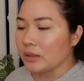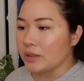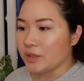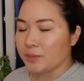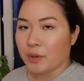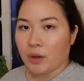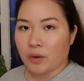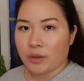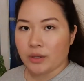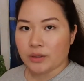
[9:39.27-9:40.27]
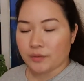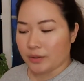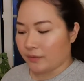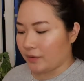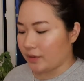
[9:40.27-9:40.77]
the spring onions for
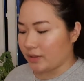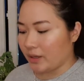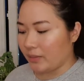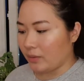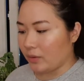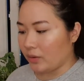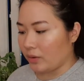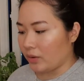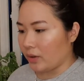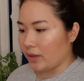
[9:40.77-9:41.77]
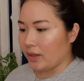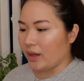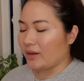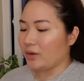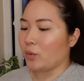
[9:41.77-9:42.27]
the first time, or
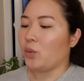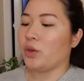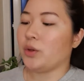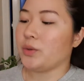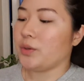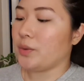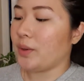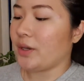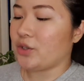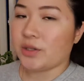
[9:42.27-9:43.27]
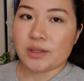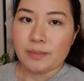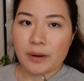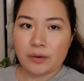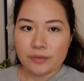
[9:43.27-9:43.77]
then what you'll do is just a
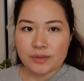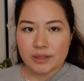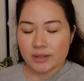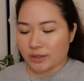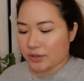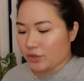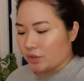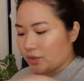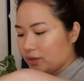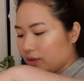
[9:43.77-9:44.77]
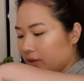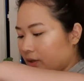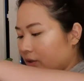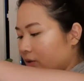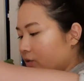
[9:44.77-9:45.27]
pair of scissors, just
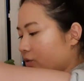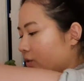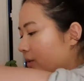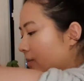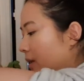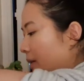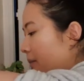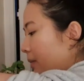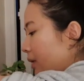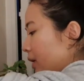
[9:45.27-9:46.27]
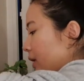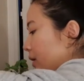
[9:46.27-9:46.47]
trim that part,